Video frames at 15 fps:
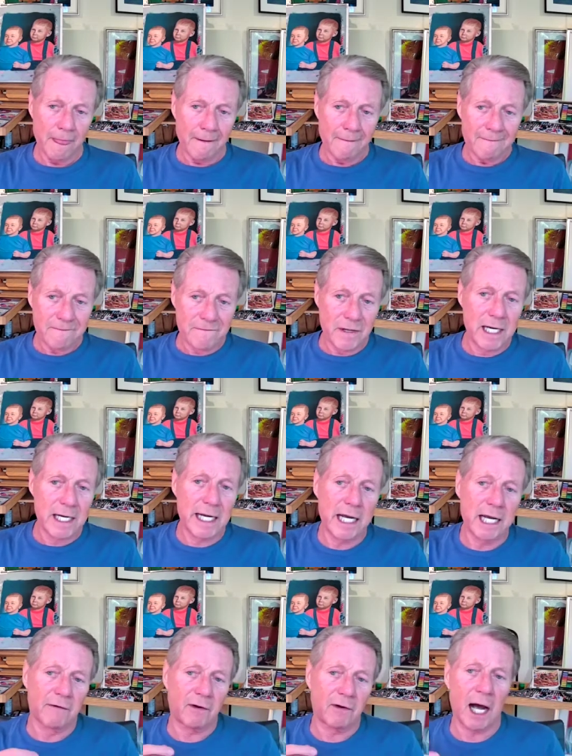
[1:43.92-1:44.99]
need to
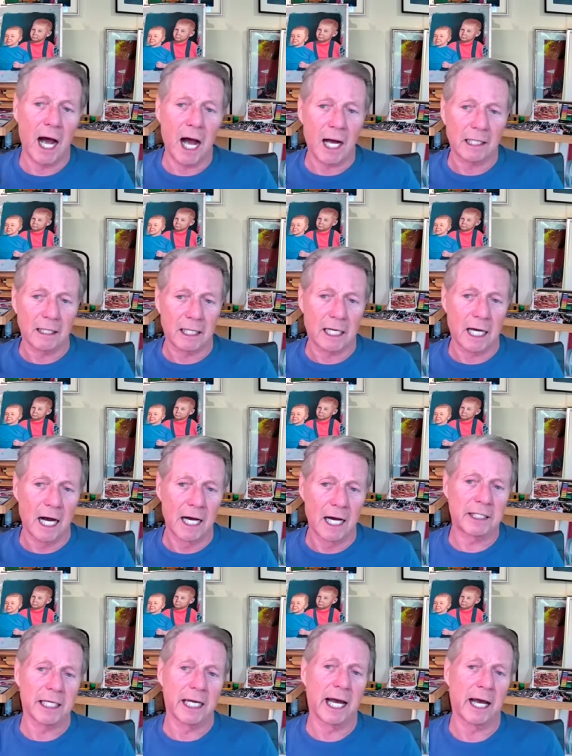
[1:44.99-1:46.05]
have
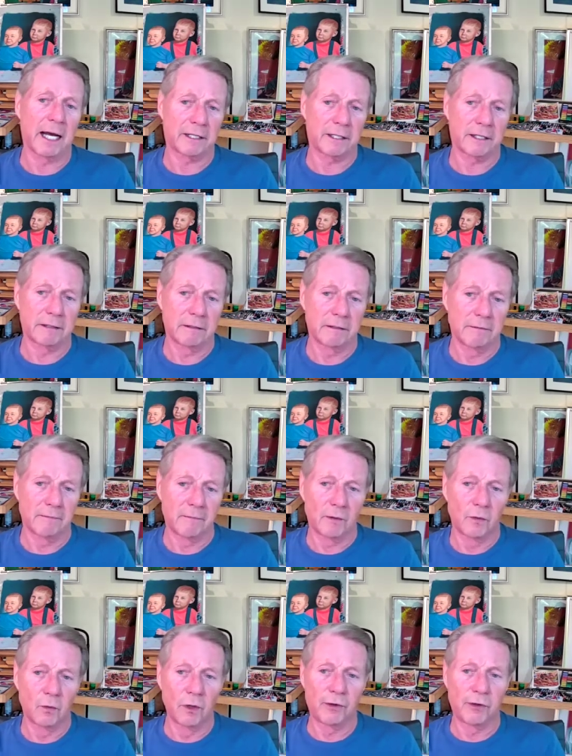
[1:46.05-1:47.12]
contact
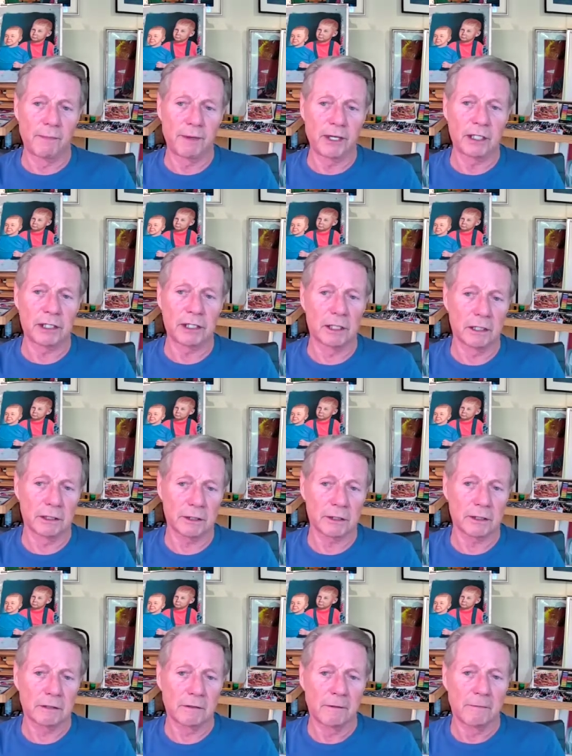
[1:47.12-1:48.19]
with the B cells.
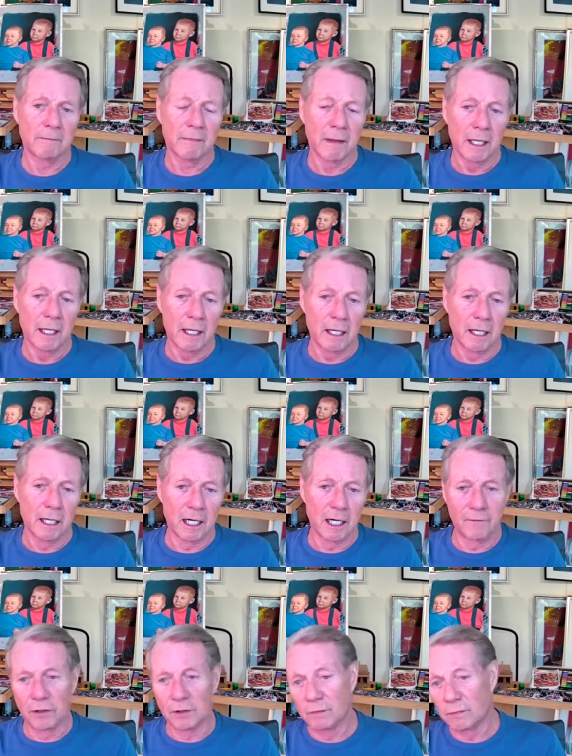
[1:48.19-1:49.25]
And if
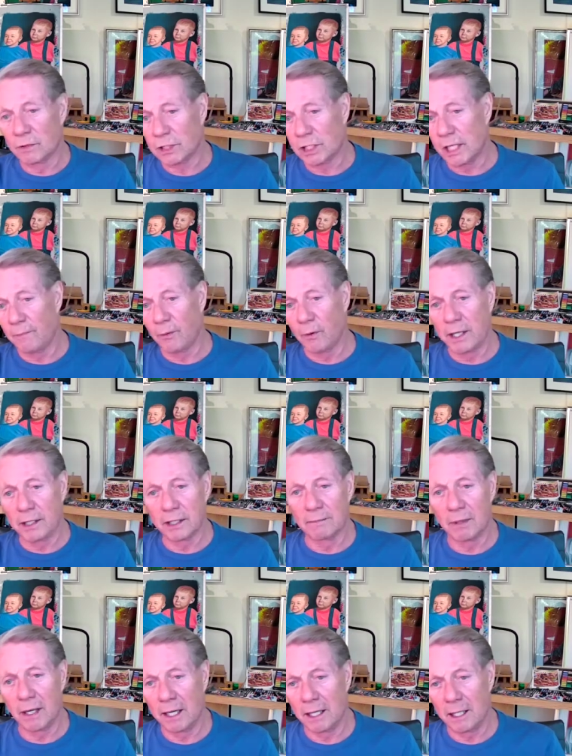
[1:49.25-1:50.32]
you separate them
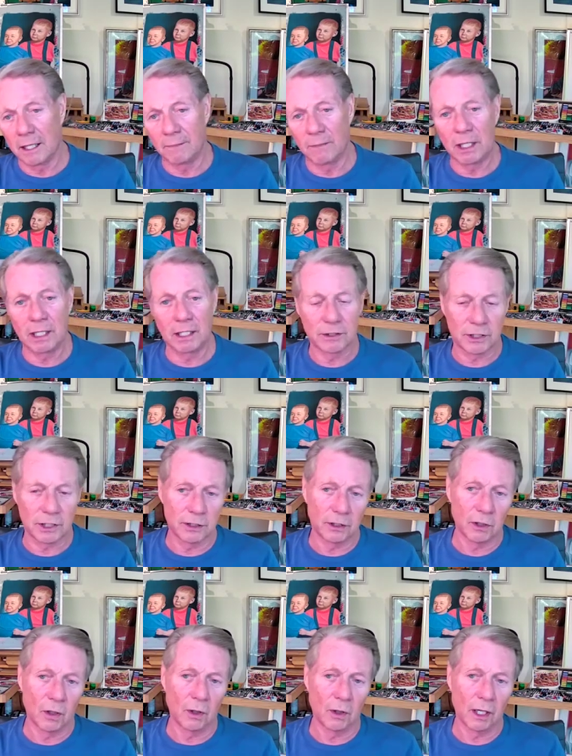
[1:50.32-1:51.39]
by any means and
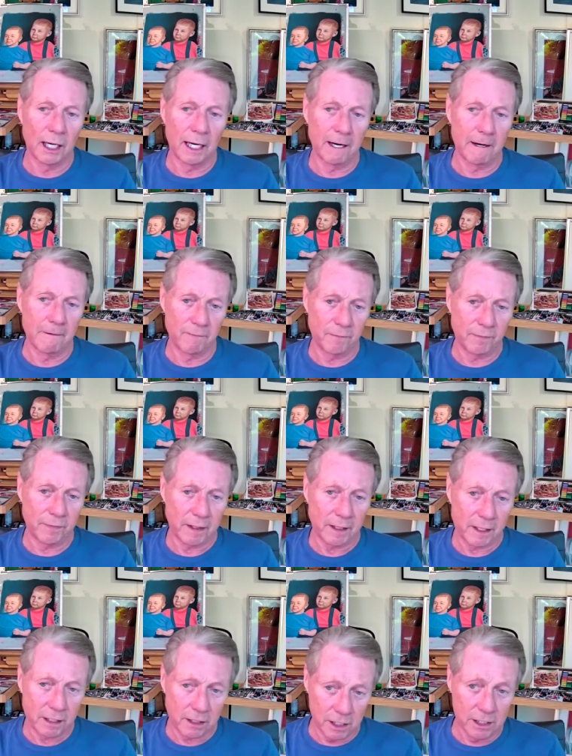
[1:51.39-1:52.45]
don't allow
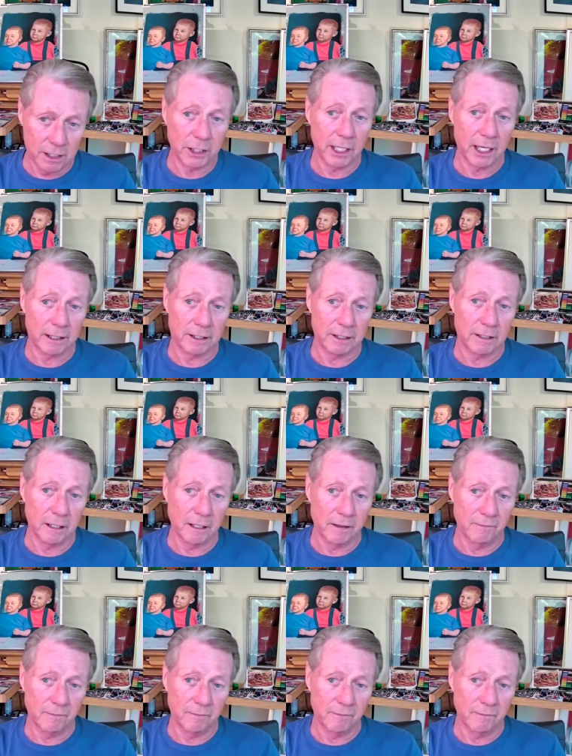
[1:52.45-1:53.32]
contact to come,